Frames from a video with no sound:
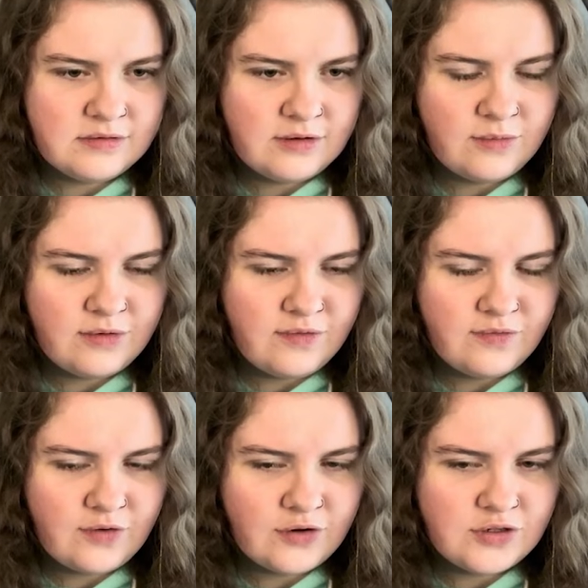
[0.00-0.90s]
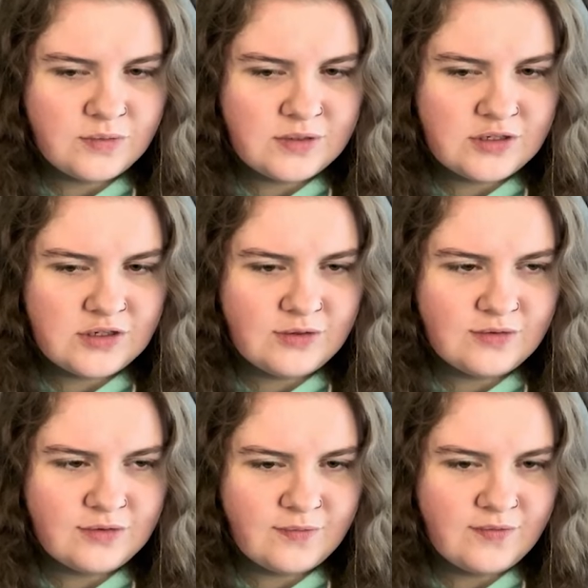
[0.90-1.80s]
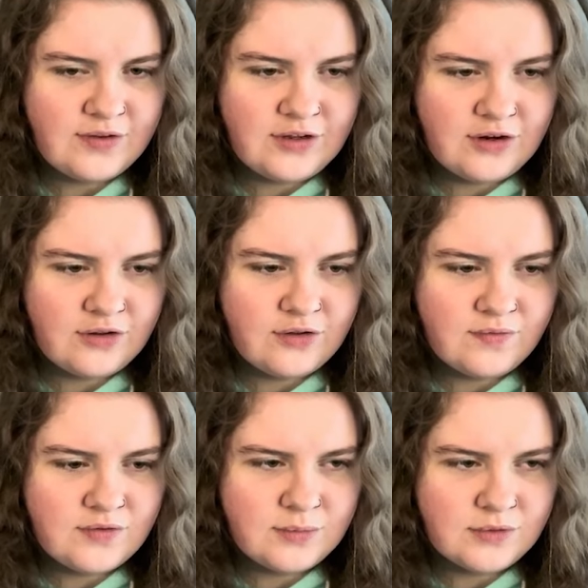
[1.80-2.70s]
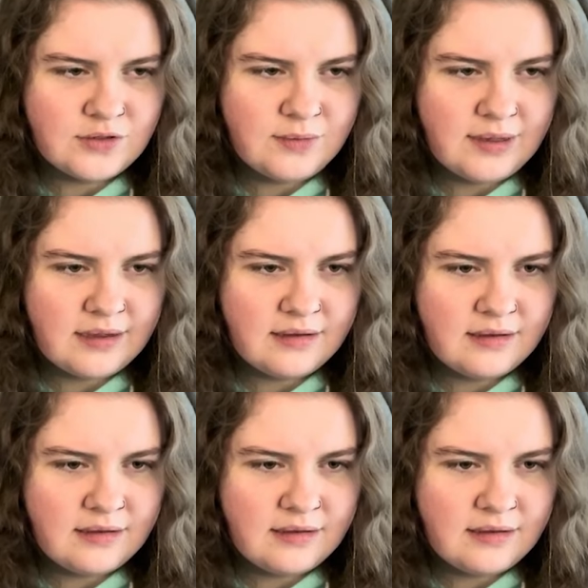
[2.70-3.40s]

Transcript: don't want to force you into do something you're not comfortable doing.